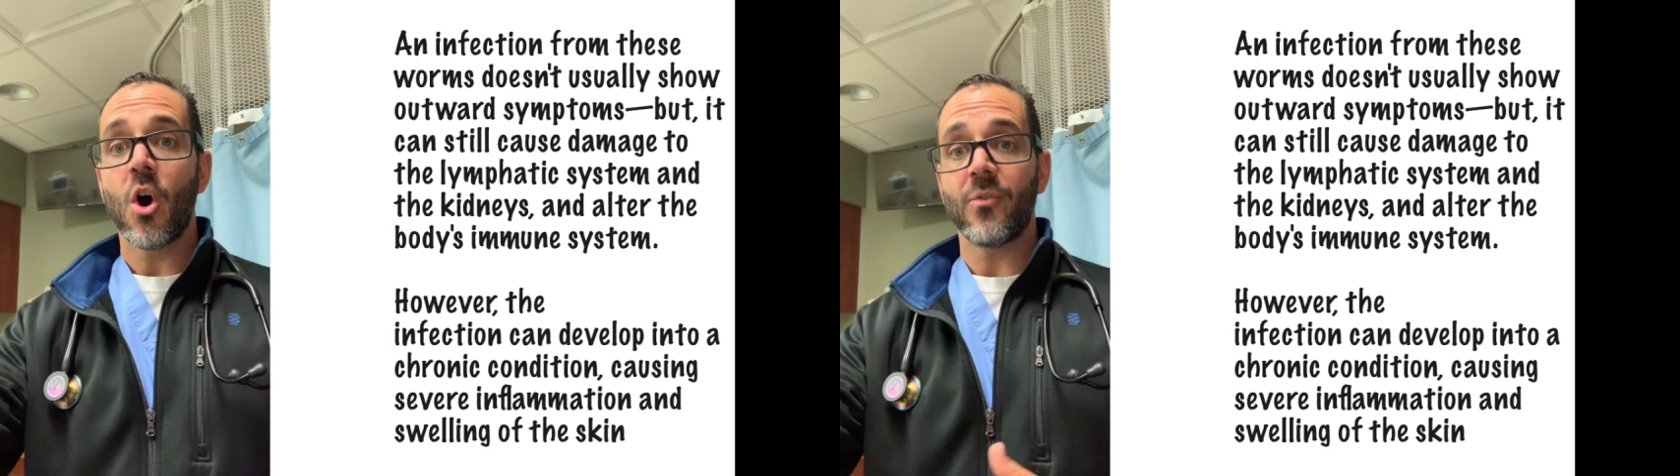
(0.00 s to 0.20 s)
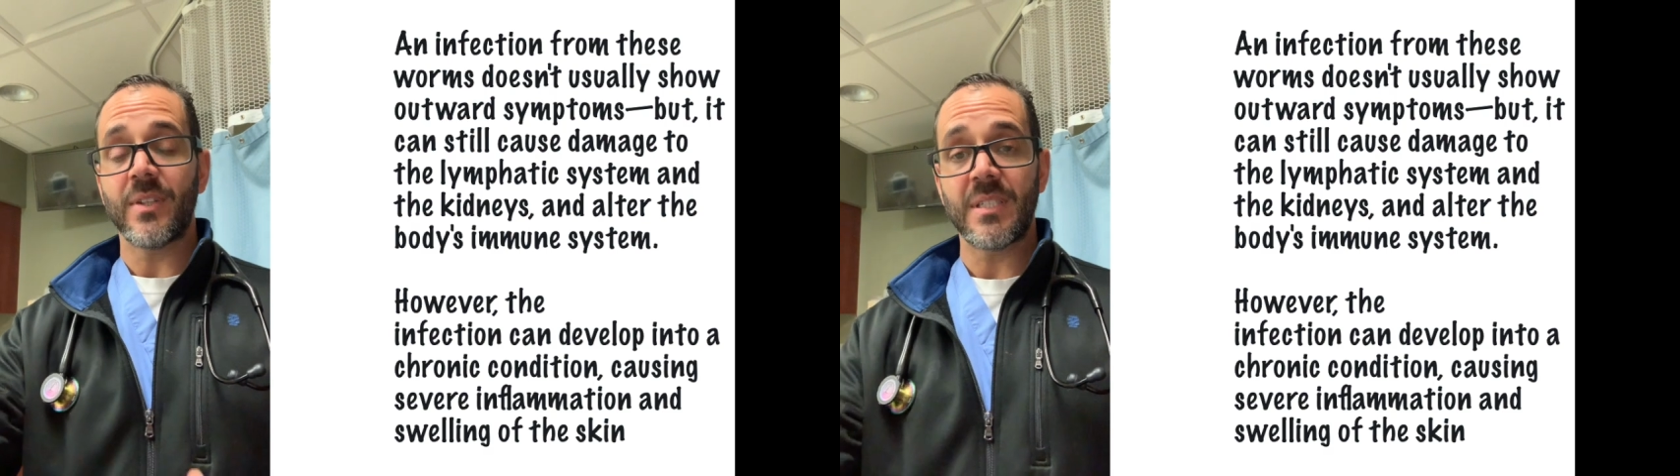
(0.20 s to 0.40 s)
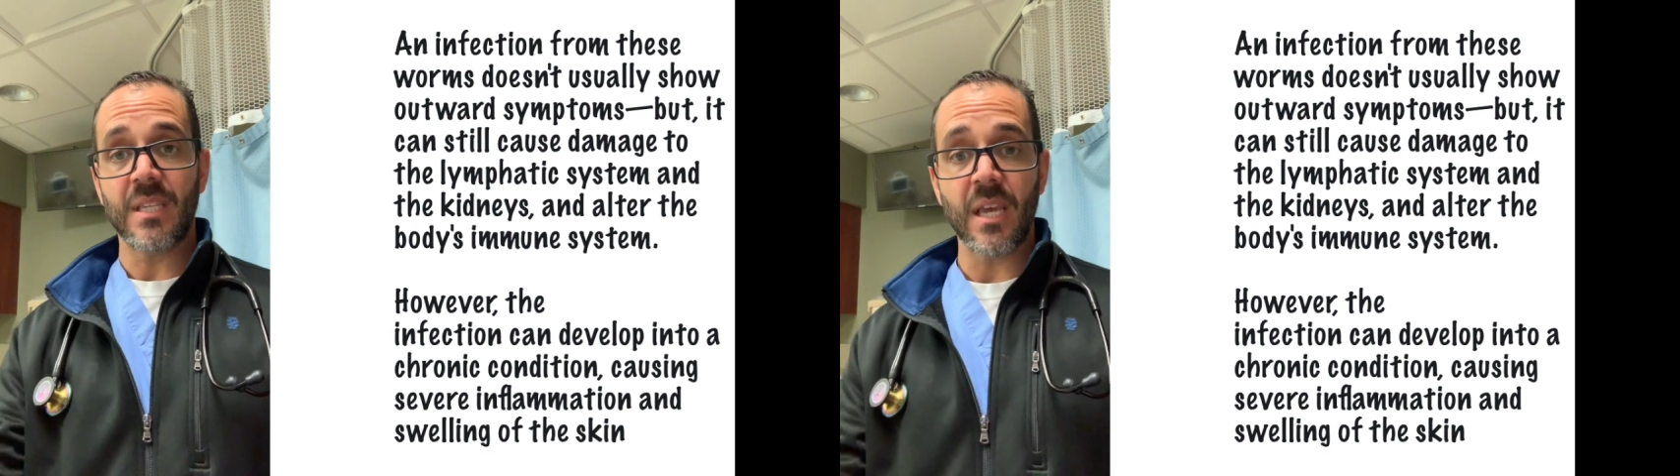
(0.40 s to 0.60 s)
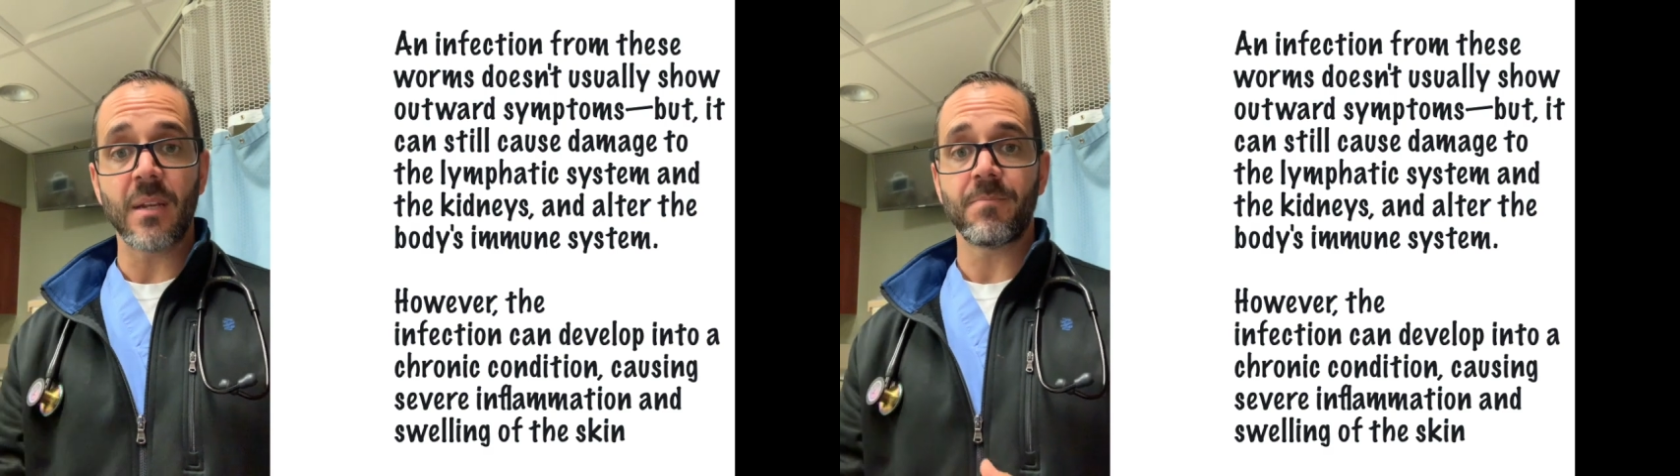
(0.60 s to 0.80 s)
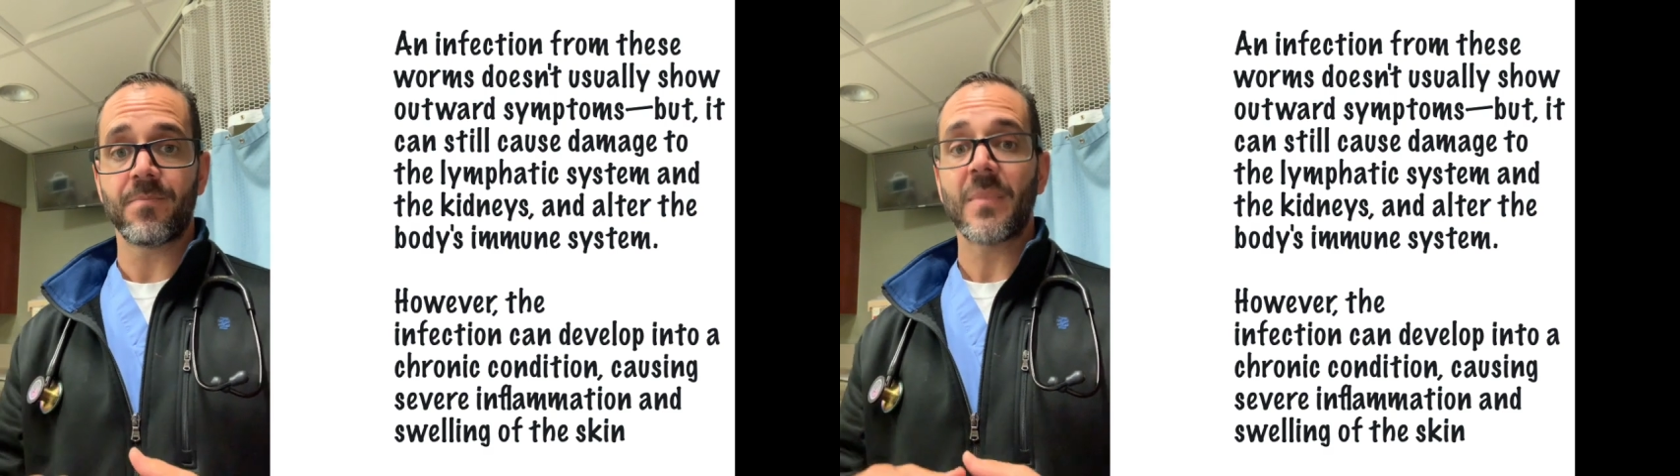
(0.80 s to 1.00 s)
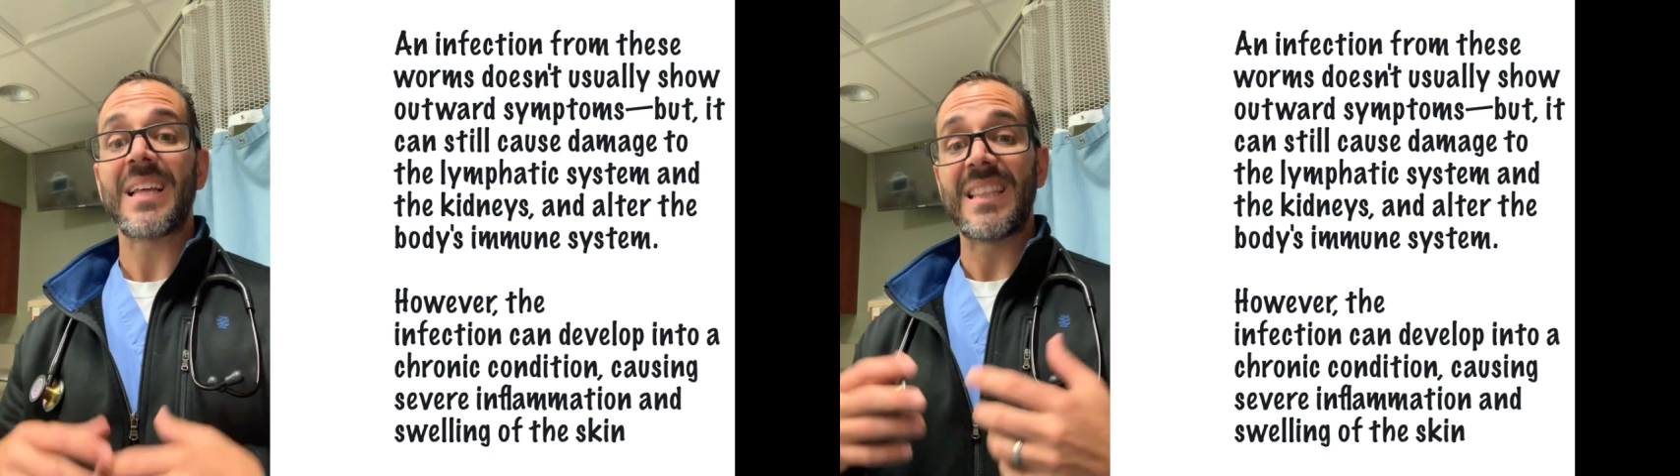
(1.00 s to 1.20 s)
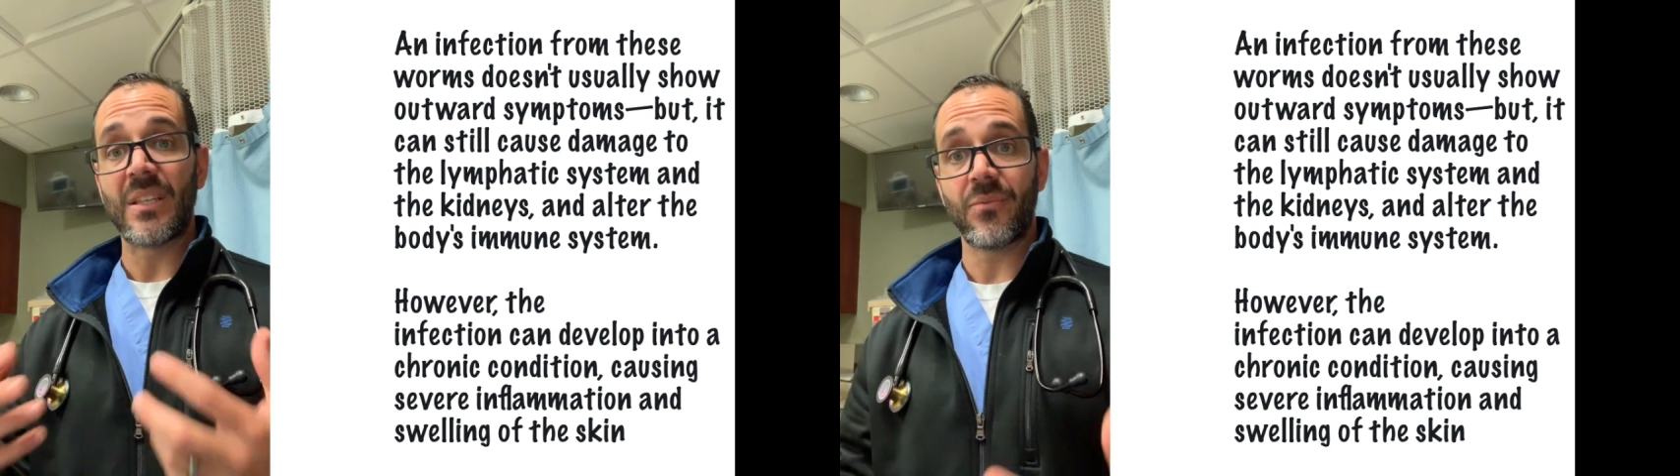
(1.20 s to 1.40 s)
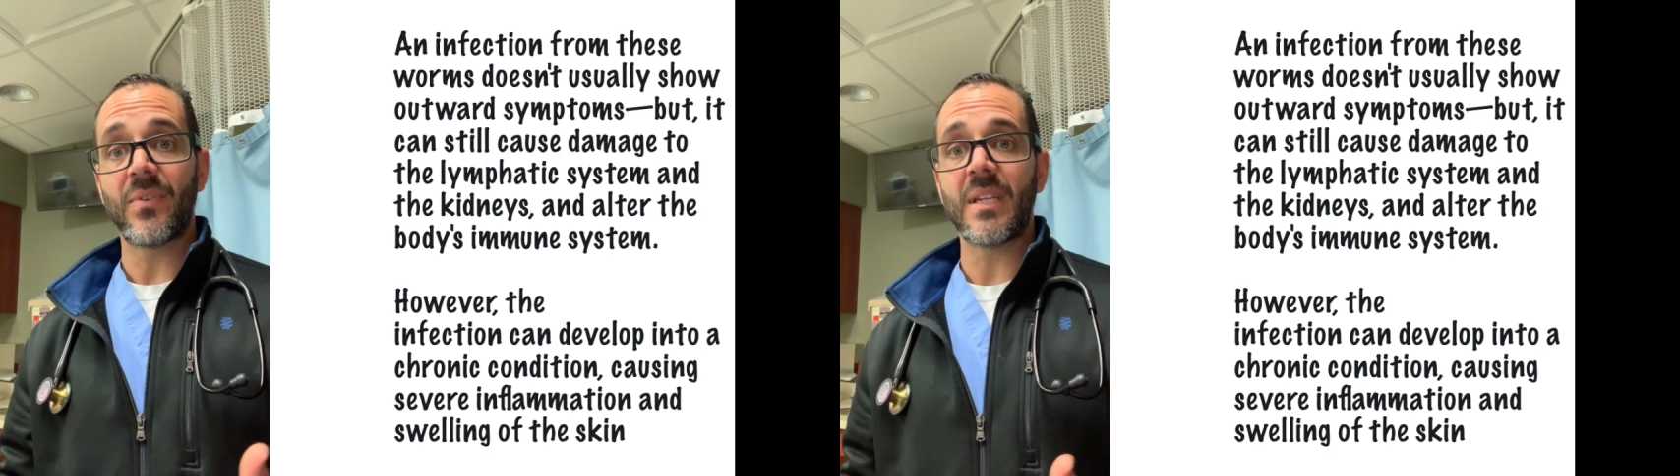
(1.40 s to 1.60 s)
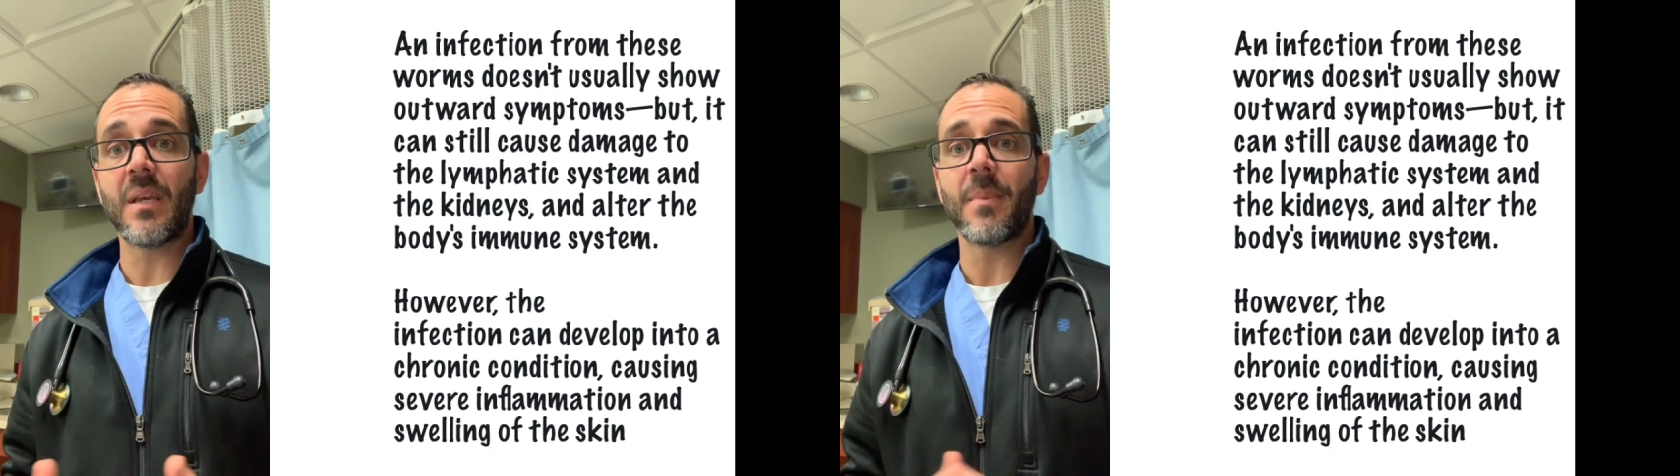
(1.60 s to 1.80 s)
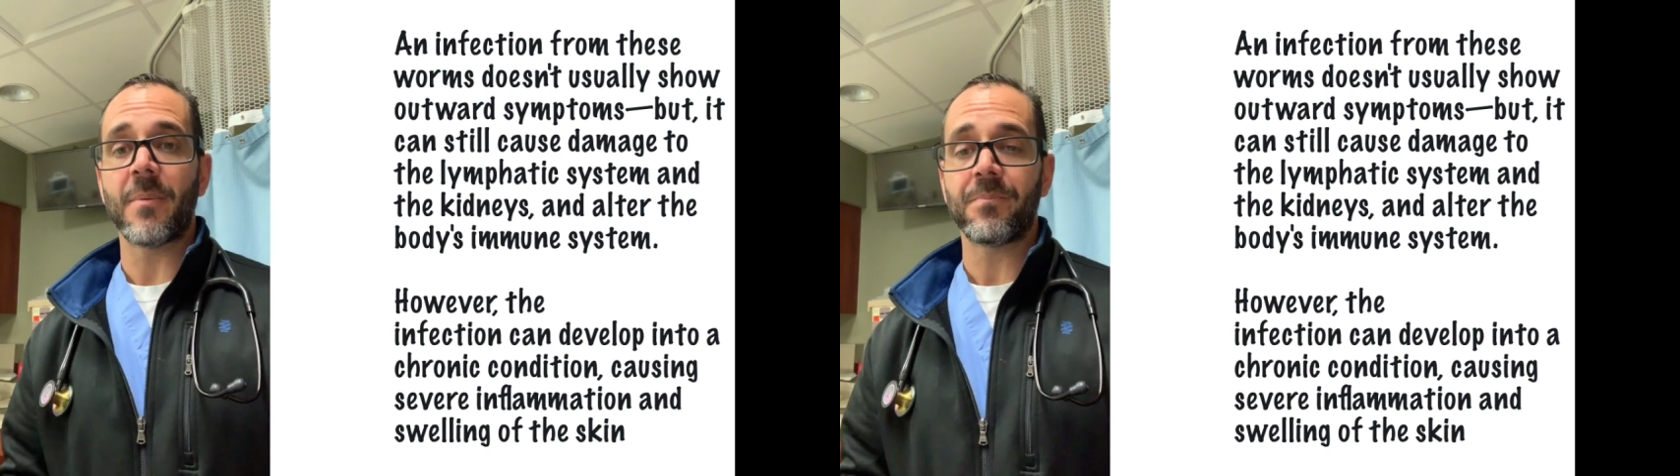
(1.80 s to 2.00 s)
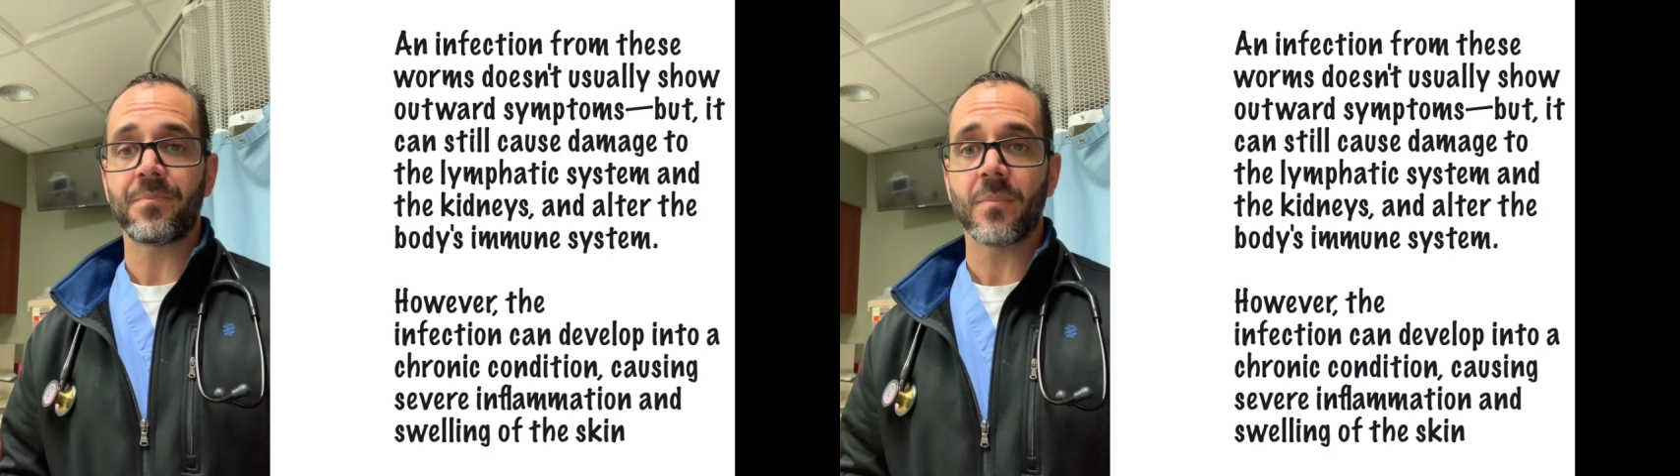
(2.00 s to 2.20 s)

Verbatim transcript: of the skin, lymphedema.